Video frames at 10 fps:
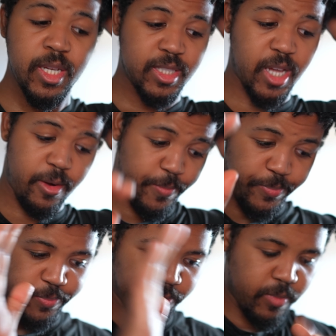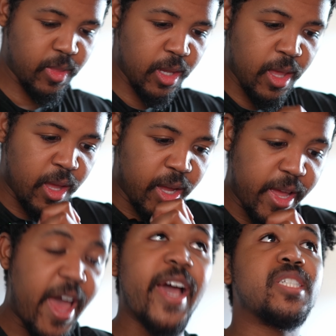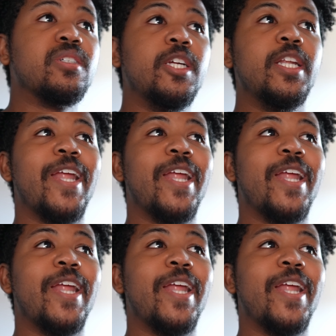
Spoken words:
So excellent.